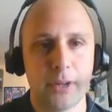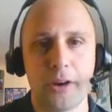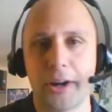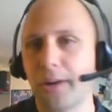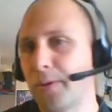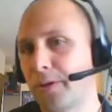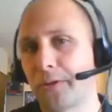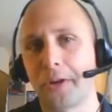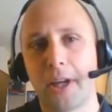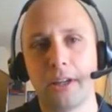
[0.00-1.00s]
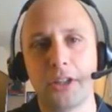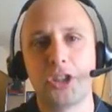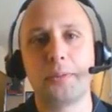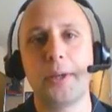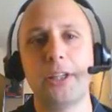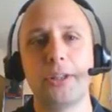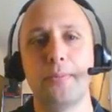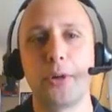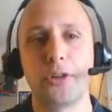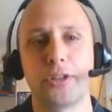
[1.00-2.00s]
All right, number 3, speech
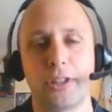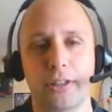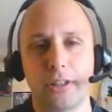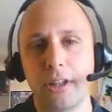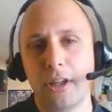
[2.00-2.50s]
emergence.